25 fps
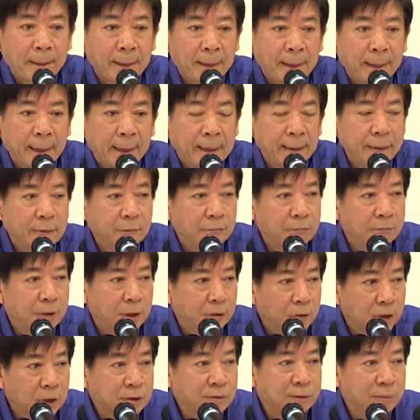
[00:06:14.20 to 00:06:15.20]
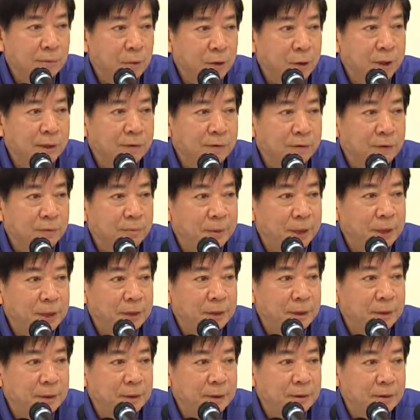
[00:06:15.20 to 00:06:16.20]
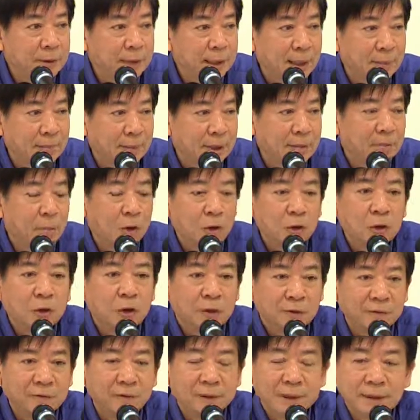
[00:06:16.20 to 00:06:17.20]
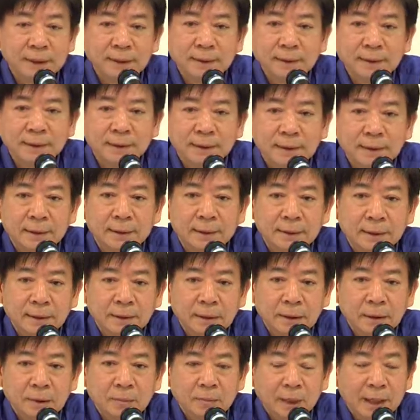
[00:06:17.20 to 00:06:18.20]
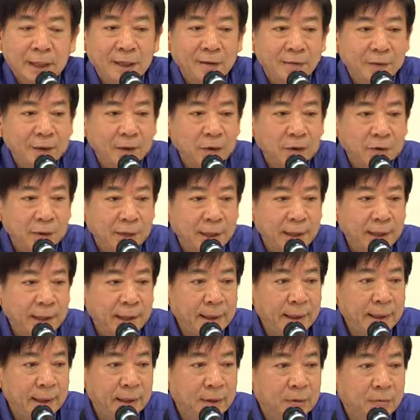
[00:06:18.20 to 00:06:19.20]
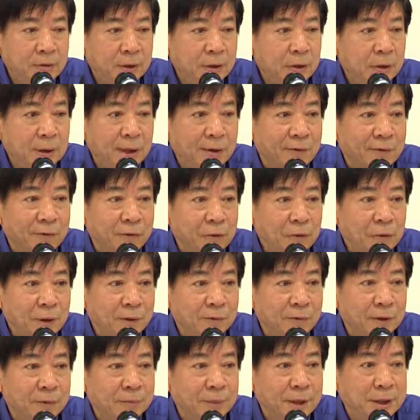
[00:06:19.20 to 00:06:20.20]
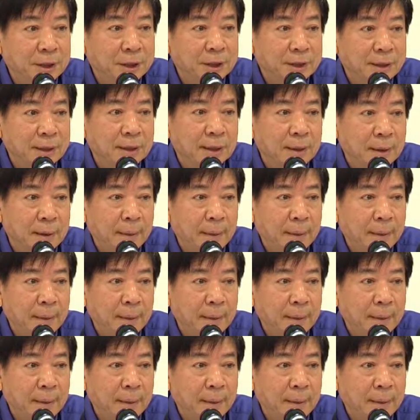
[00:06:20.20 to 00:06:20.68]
And of course, with more information, you can be more confident. But even today, we don't have full information.